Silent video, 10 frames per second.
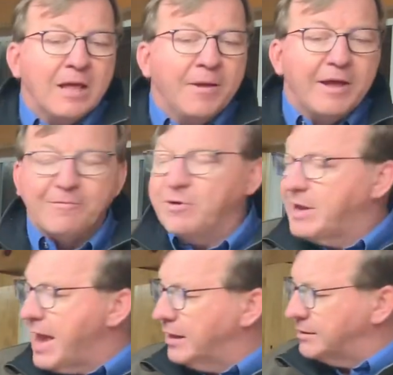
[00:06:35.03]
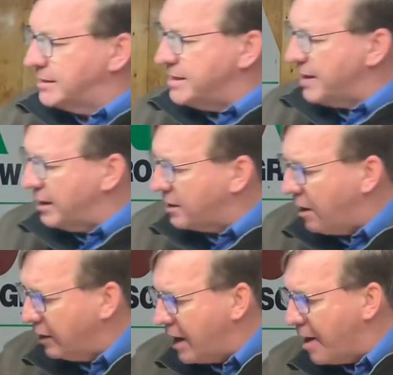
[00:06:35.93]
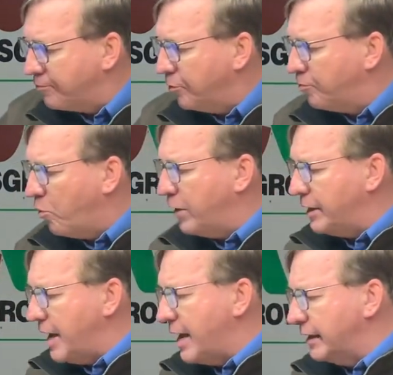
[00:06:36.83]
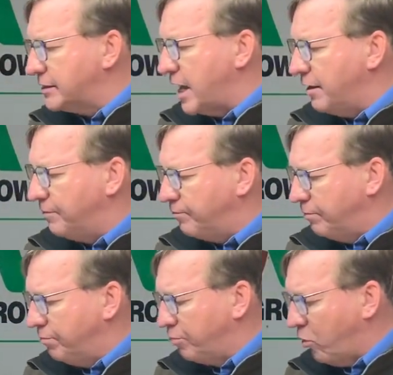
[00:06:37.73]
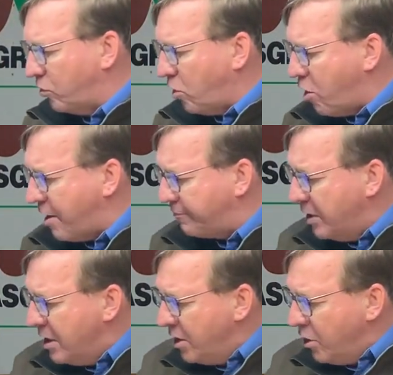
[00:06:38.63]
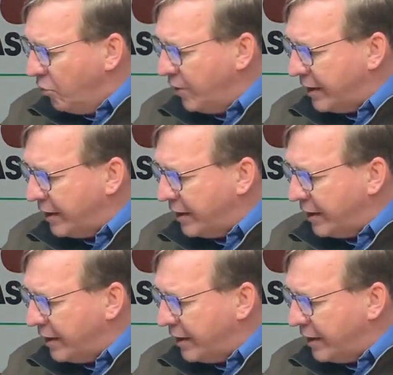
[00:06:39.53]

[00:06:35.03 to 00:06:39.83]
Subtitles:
If we can't see that coleoptile point yet, it's kind of broke off, we